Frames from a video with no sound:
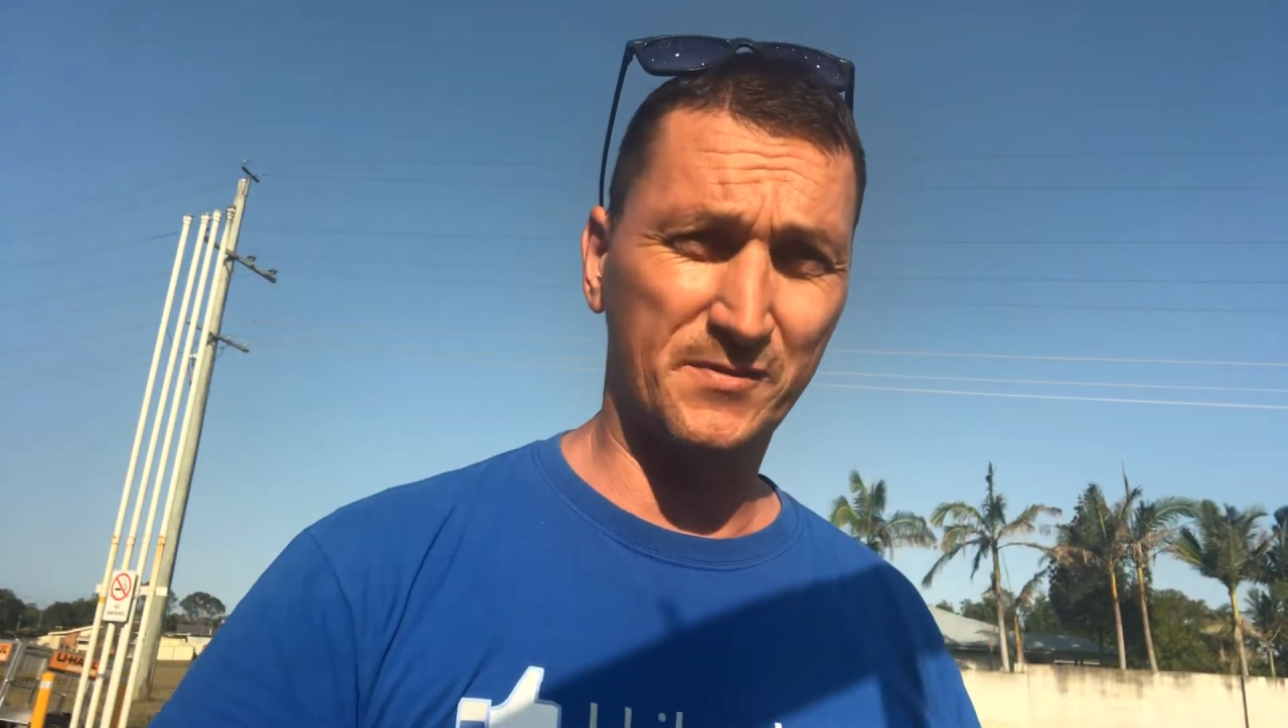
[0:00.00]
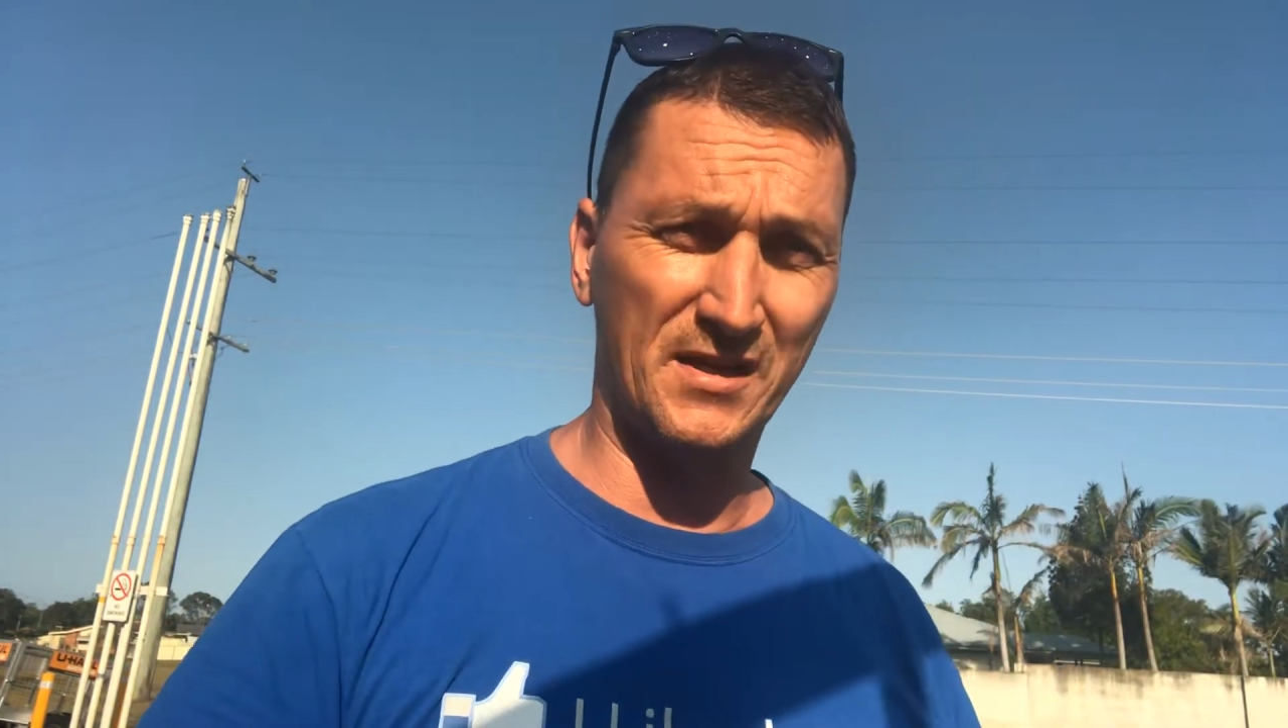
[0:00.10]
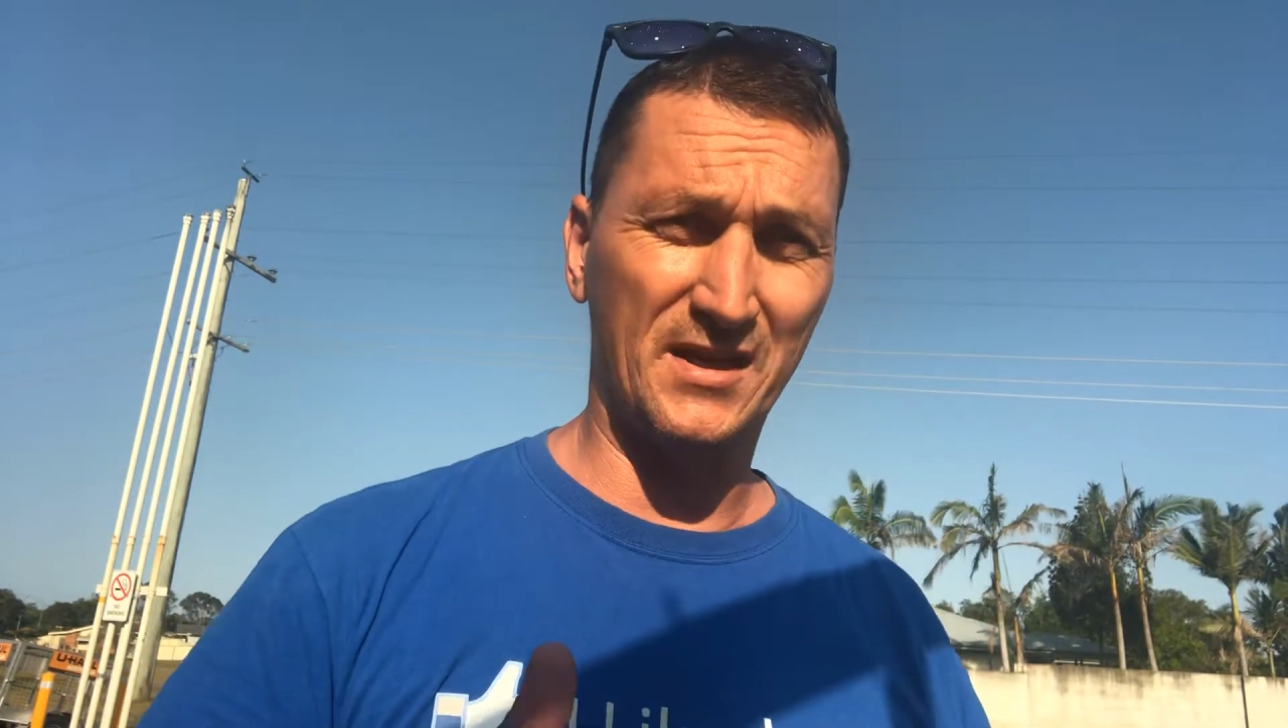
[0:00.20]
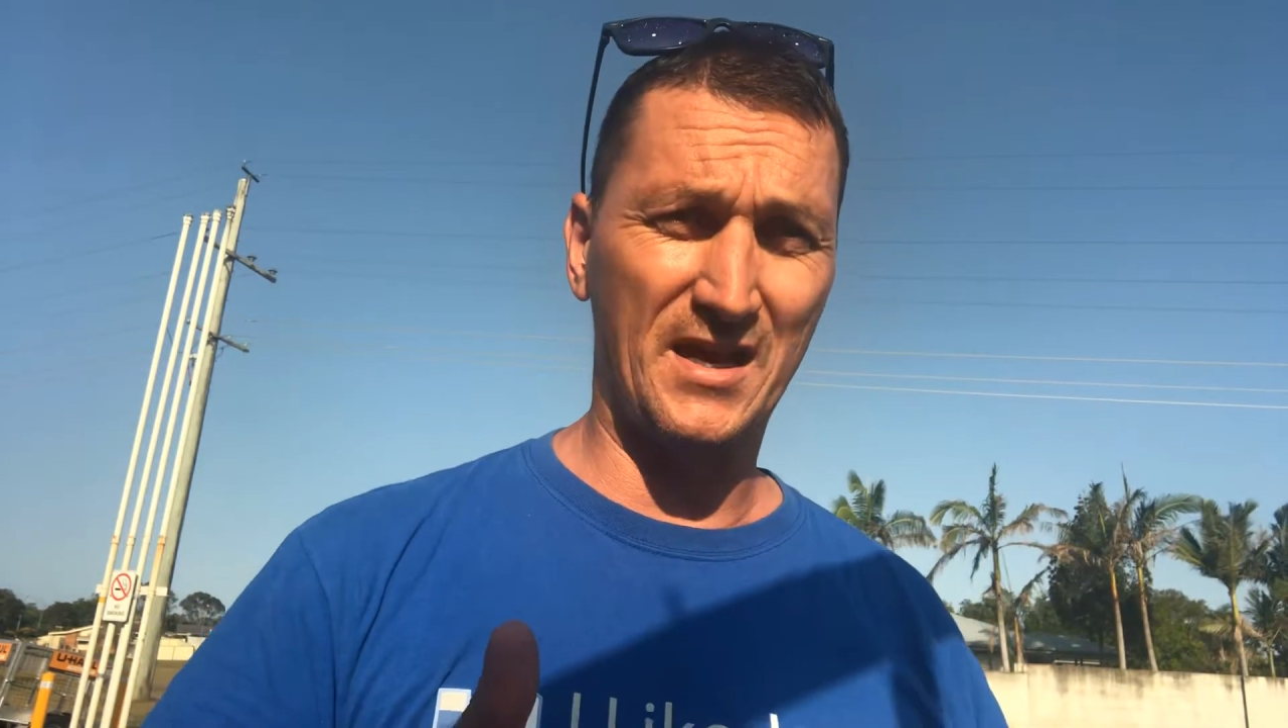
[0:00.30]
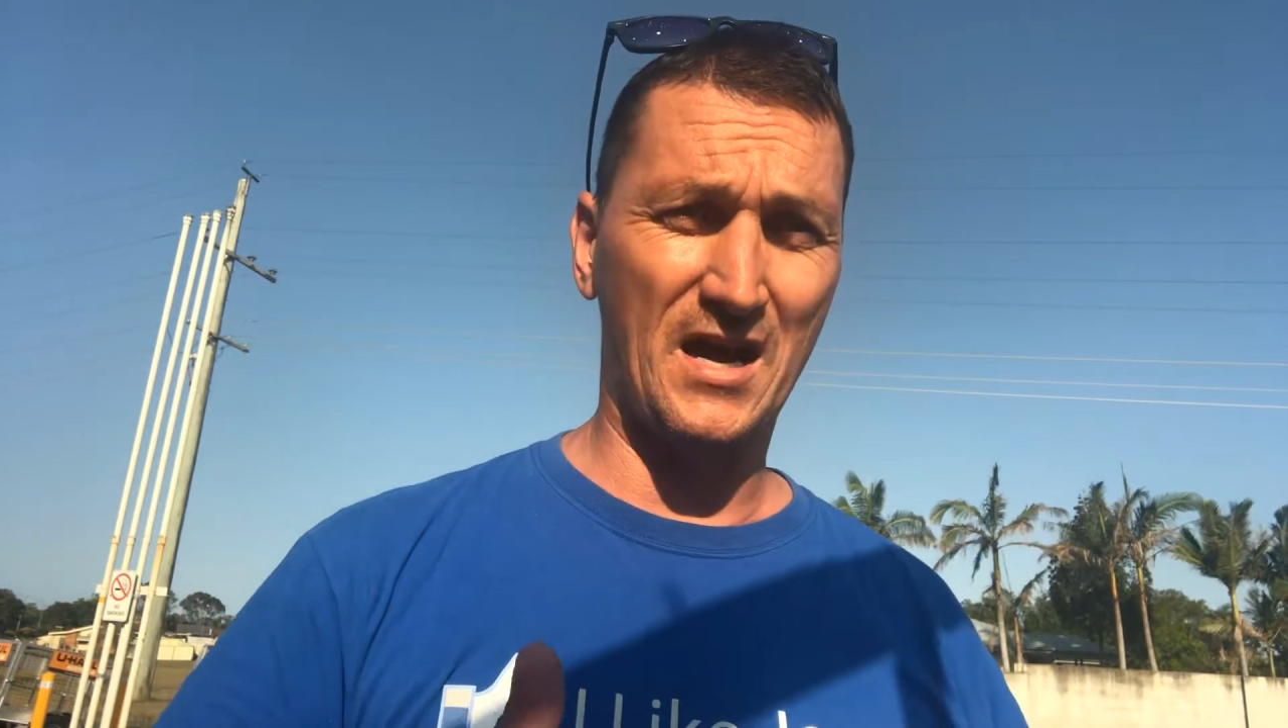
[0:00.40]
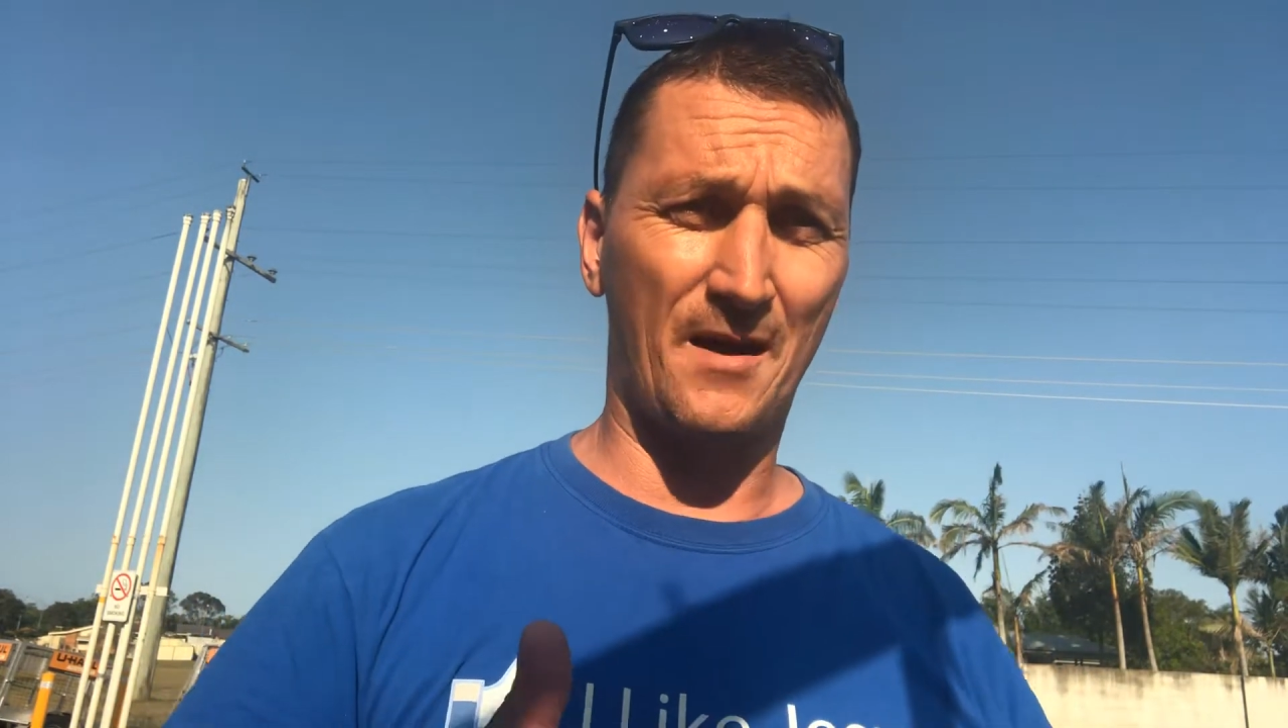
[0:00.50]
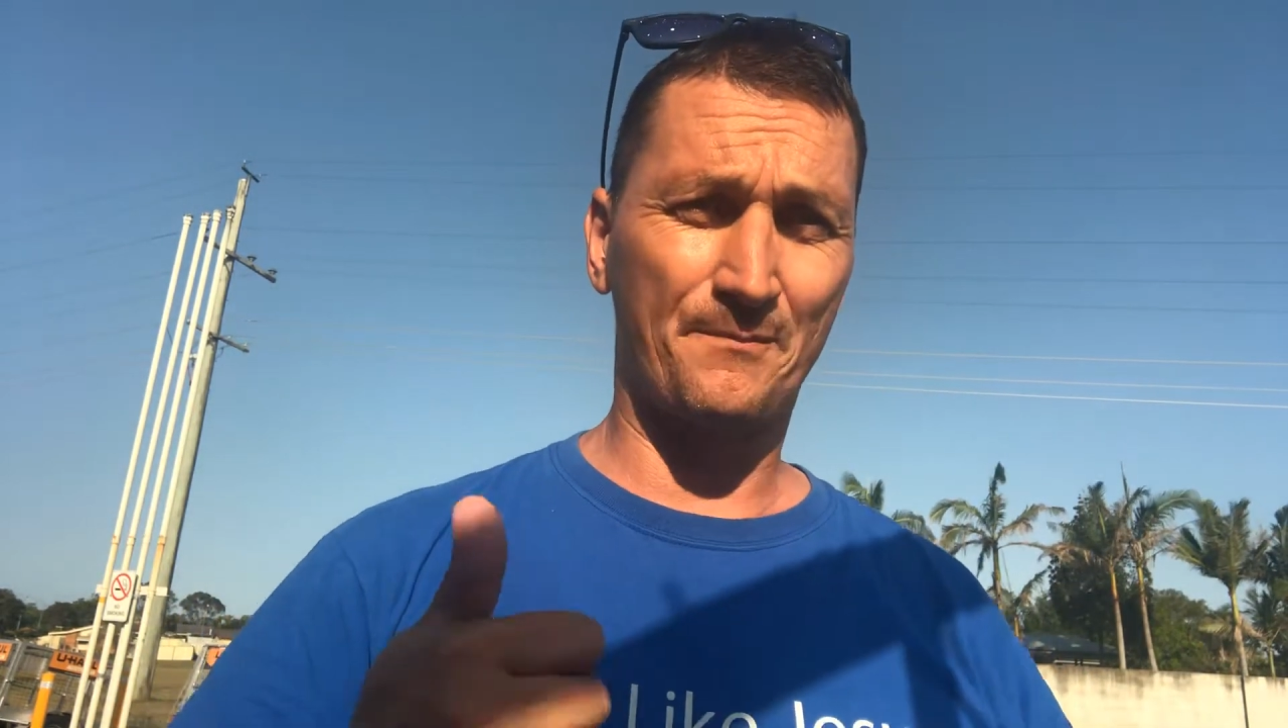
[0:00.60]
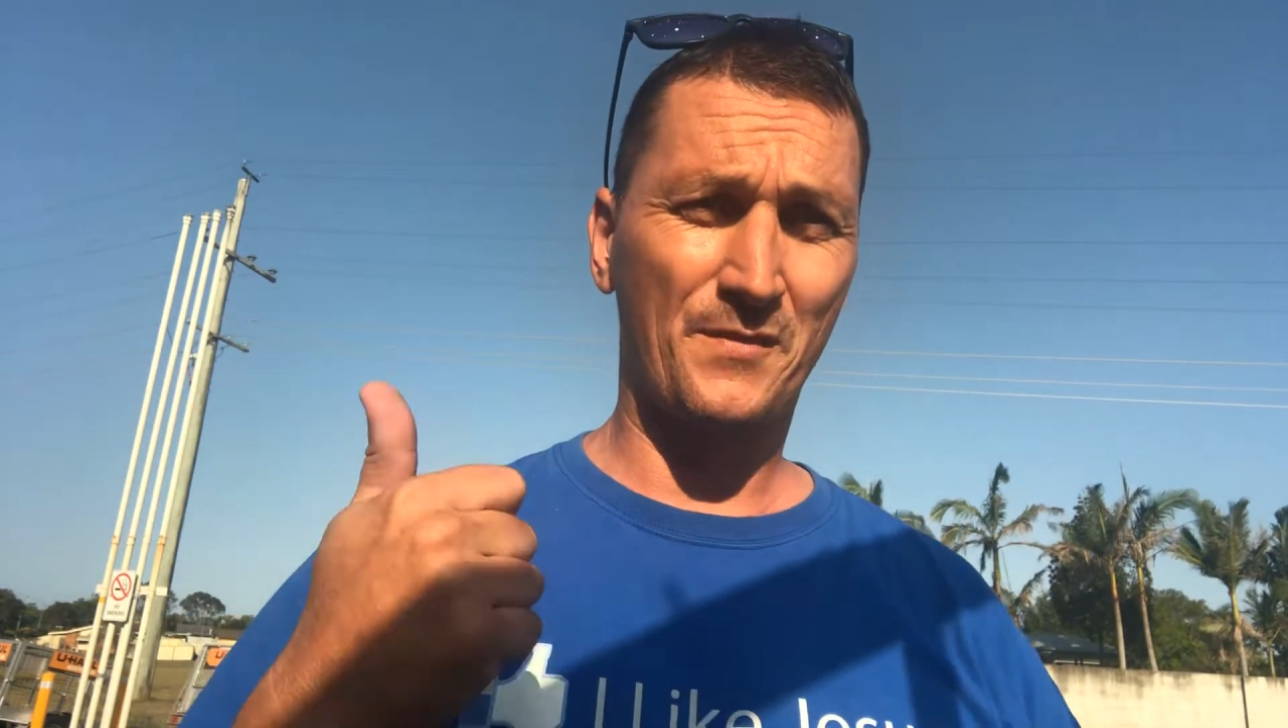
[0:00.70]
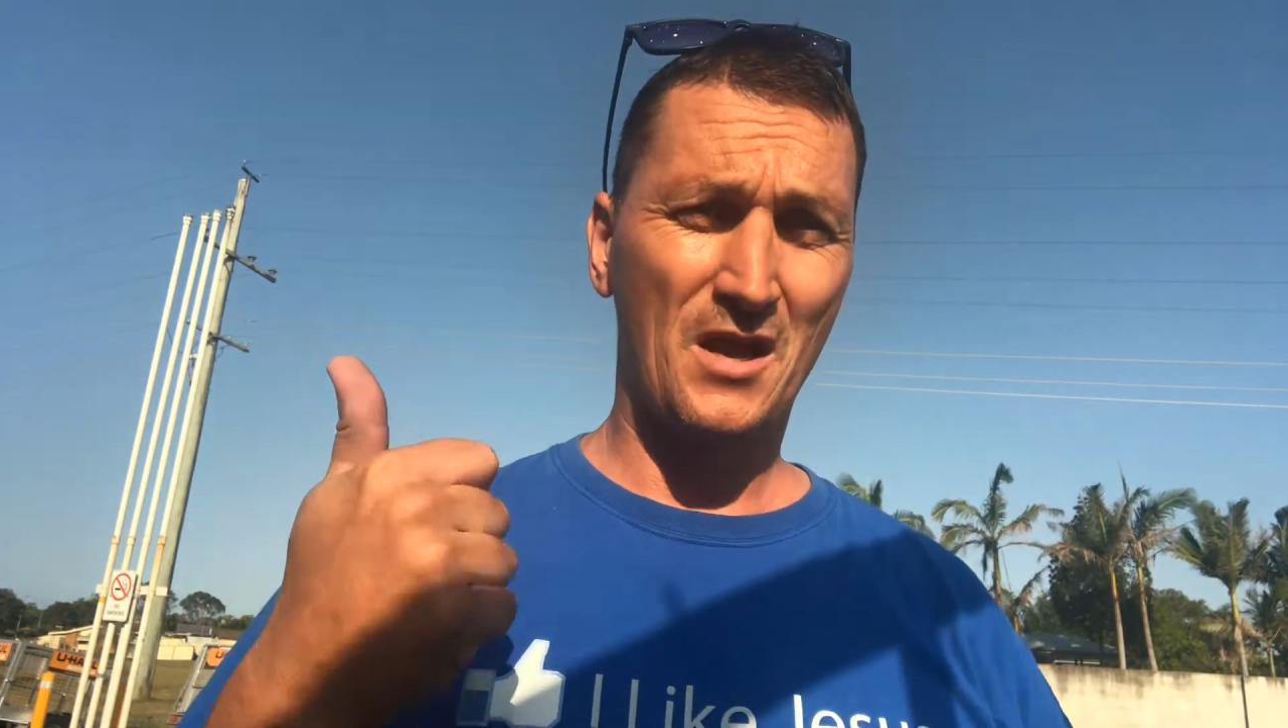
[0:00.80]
speaking here.